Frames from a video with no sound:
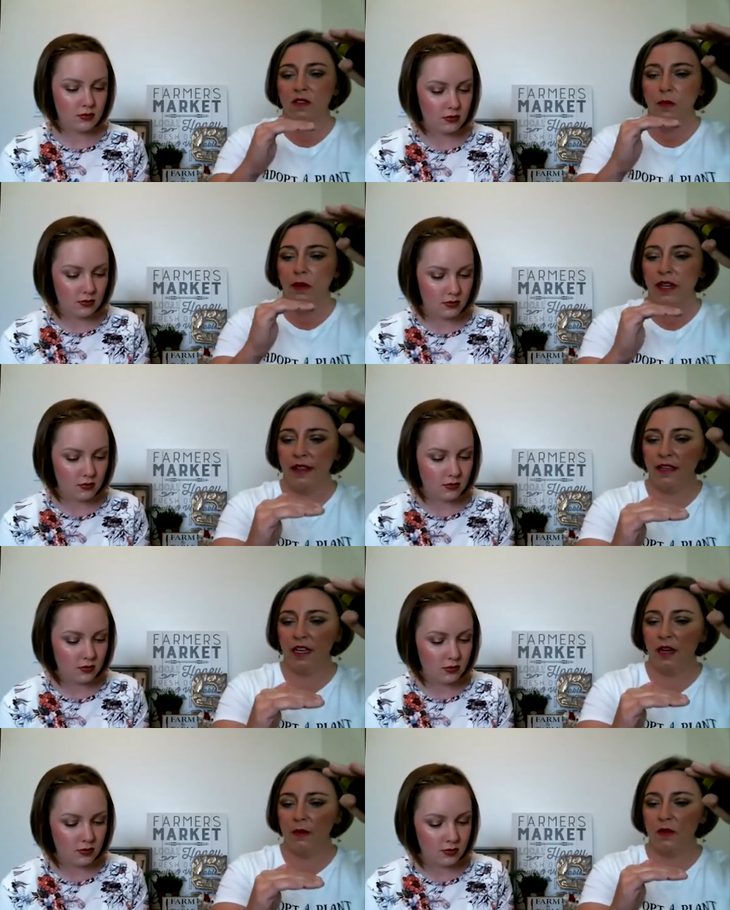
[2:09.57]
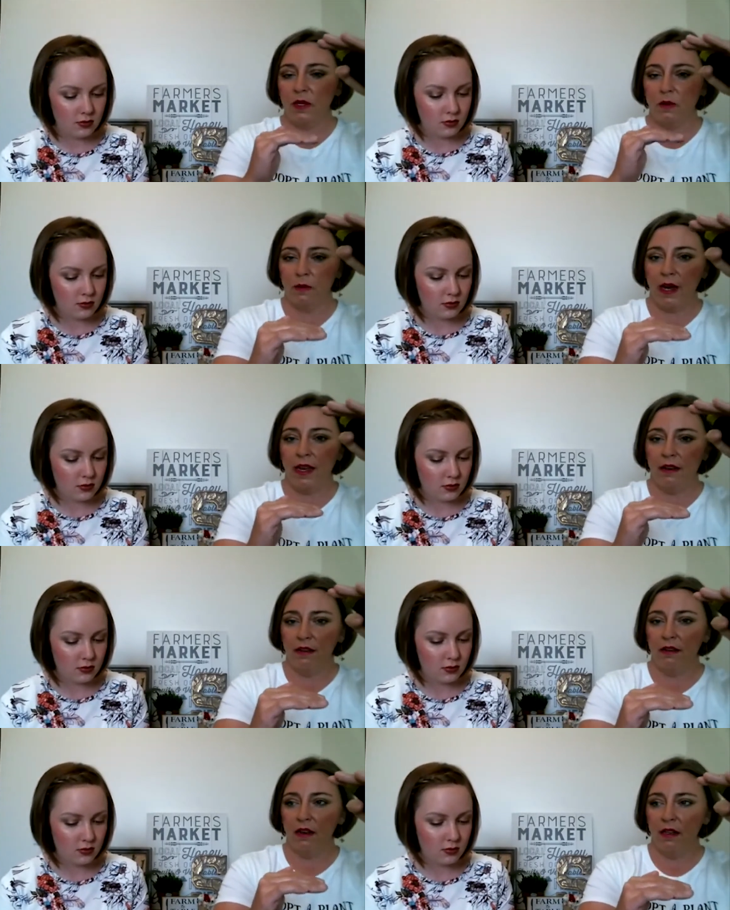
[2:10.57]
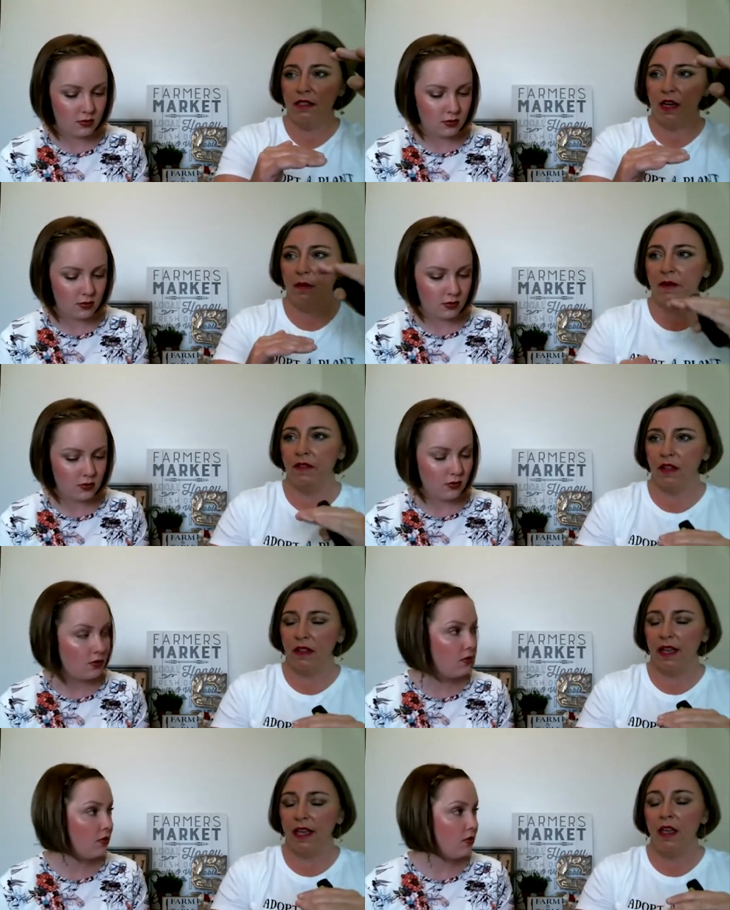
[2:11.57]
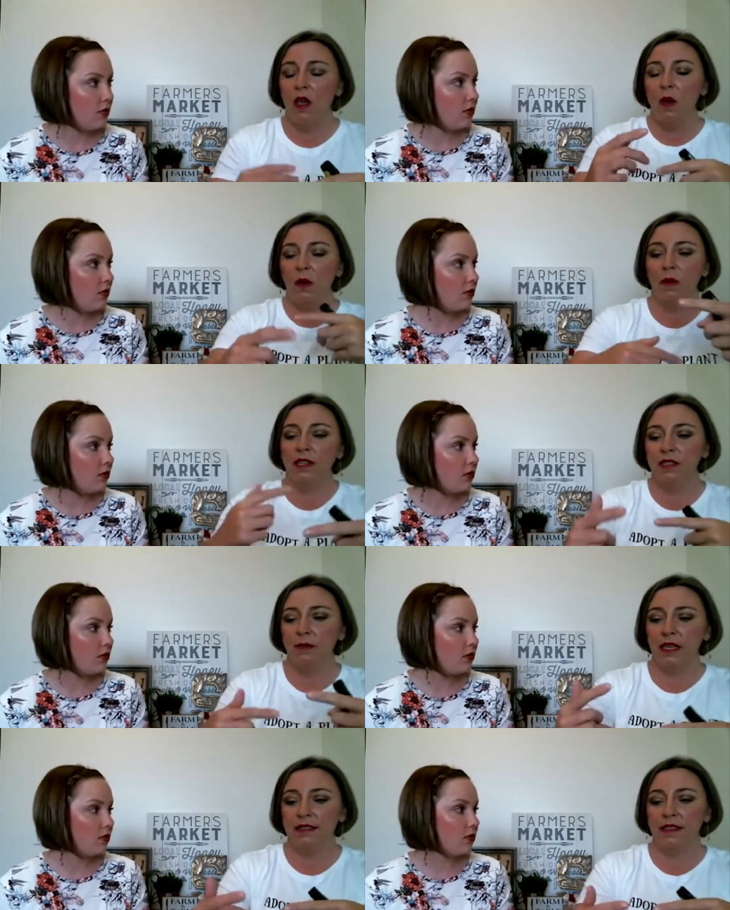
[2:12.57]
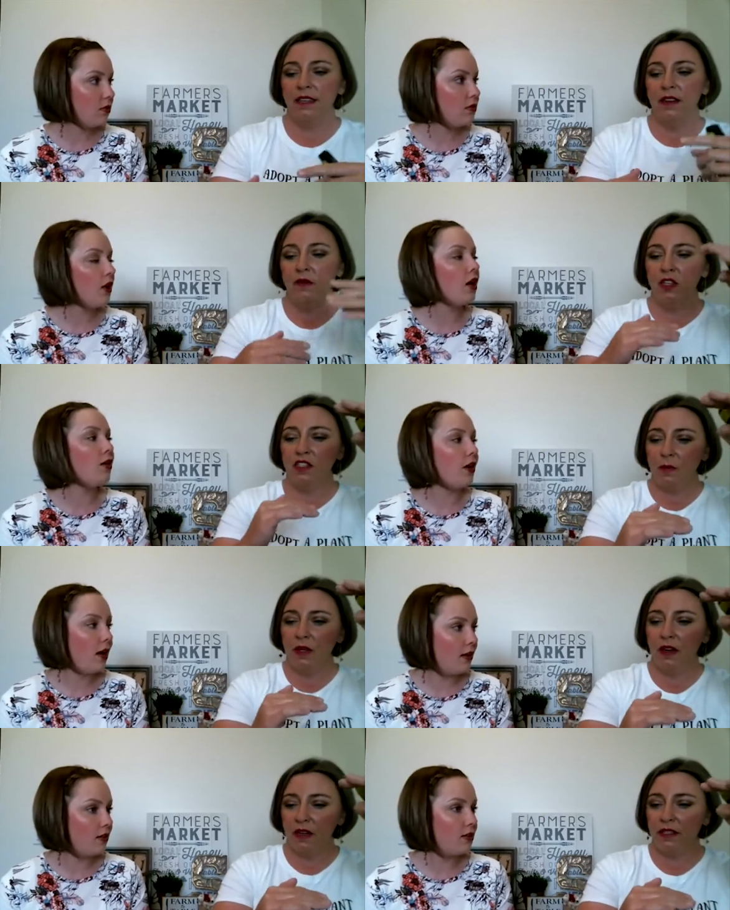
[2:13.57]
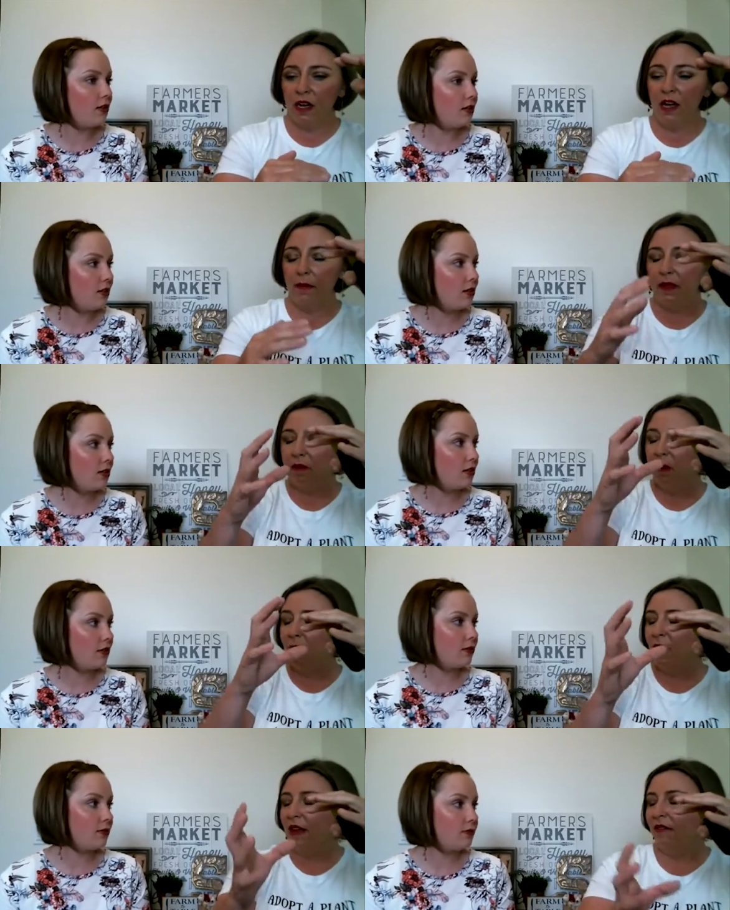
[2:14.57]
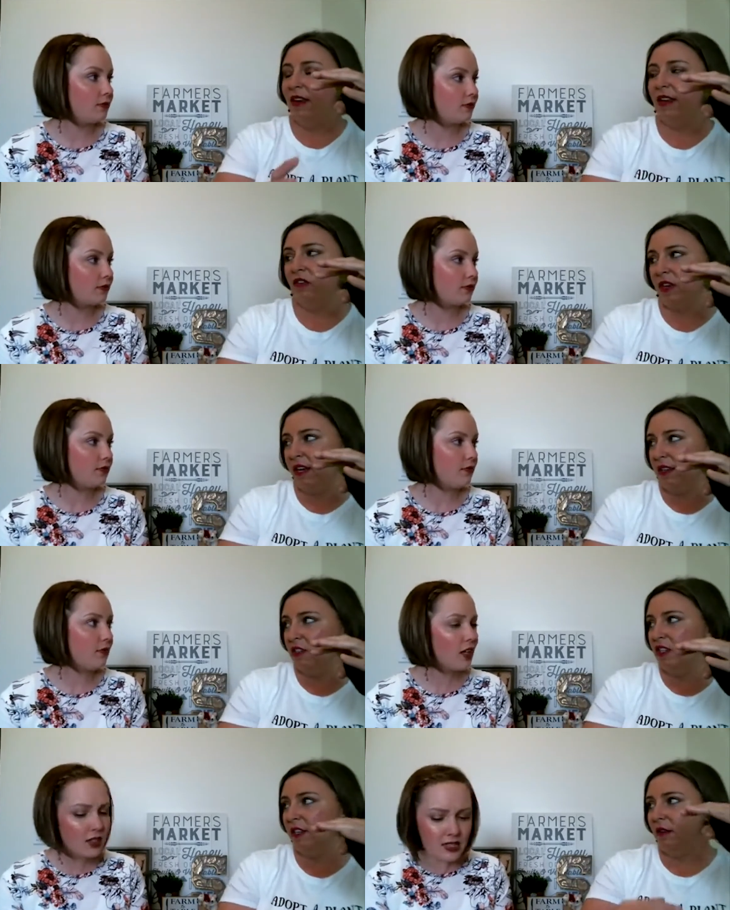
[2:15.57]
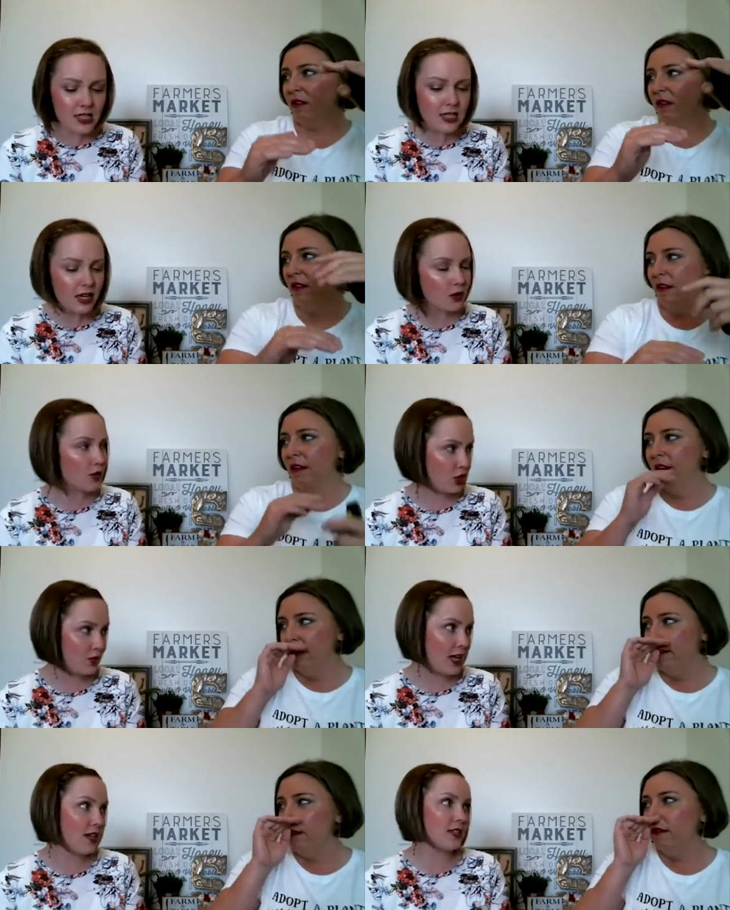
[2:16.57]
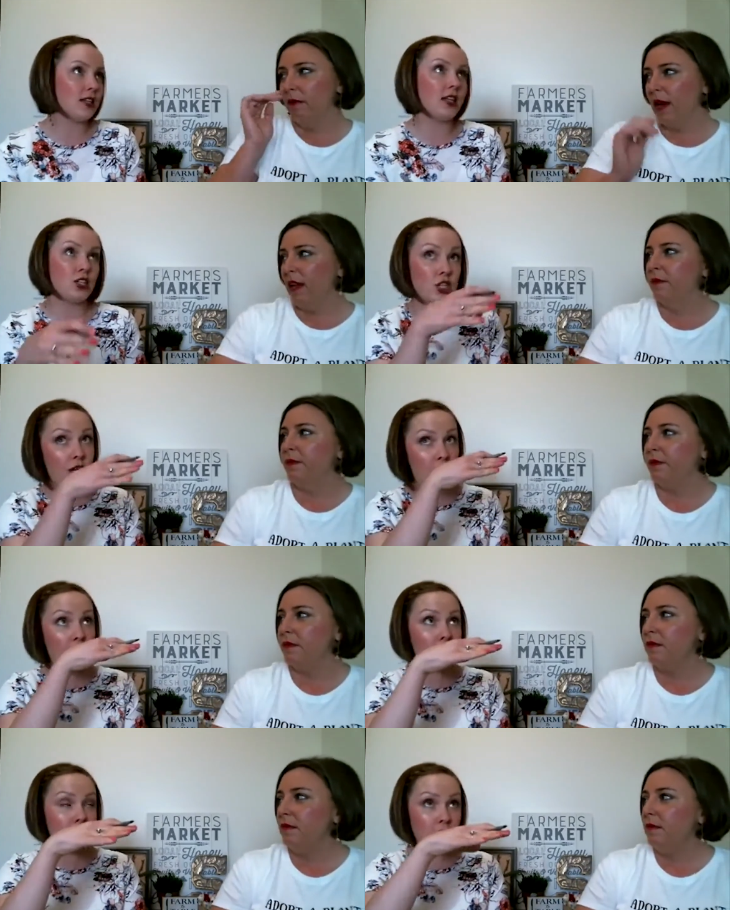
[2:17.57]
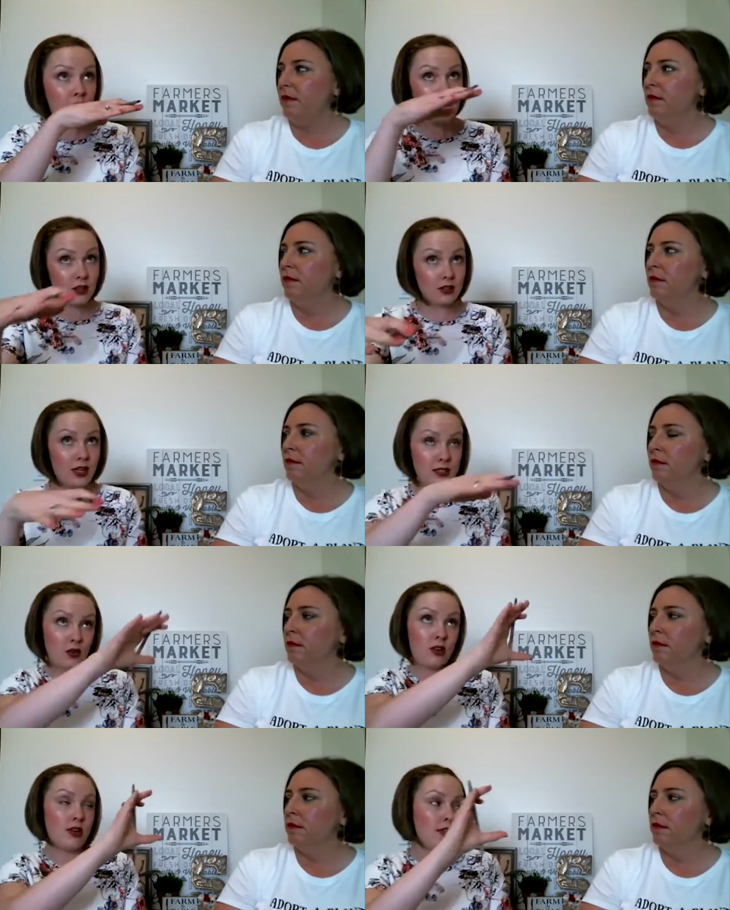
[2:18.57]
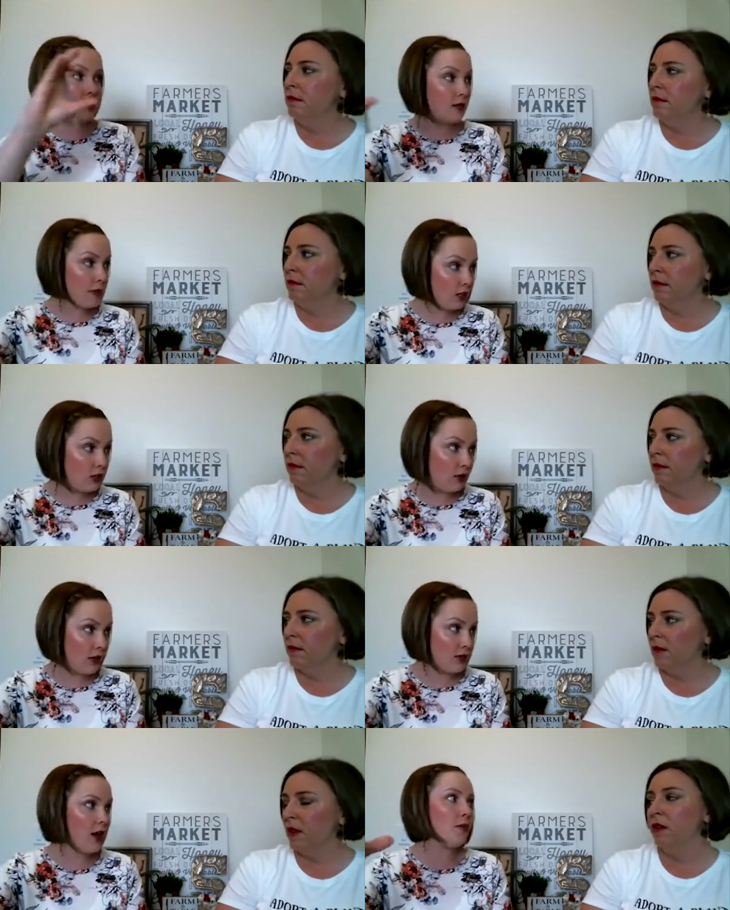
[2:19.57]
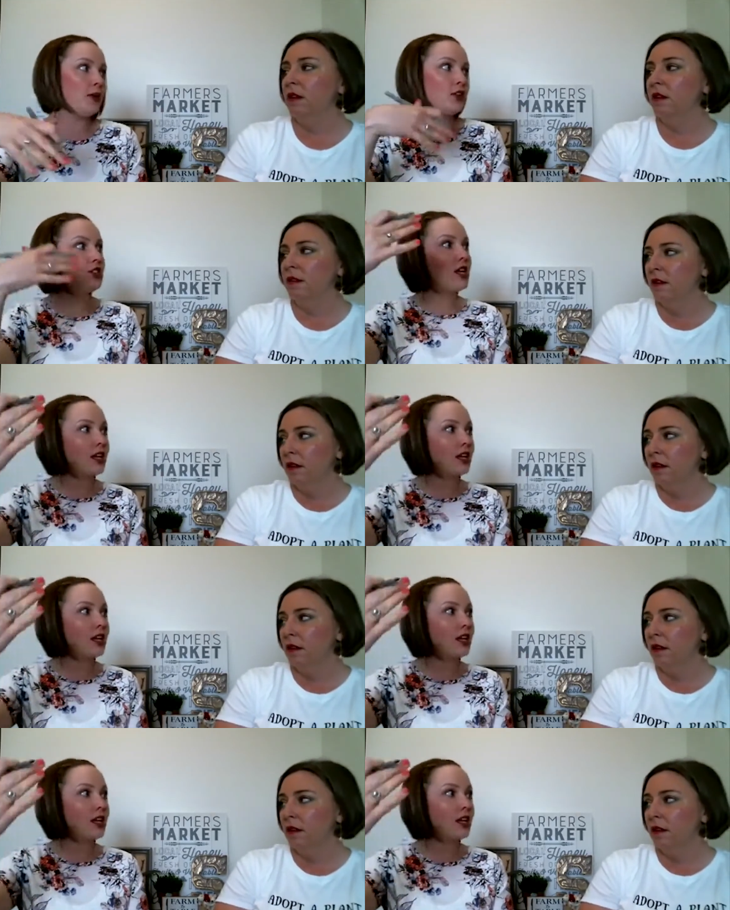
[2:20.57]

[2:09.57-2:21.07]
Speaker 1: like just putting that topsoil right on top of the clay. We want to mix it in. If we just put it on top,
Speaker 2: then we won't have any drainage. Because that's kind of what she was asking. Right. Should I have the clay soil and then something new on the top? But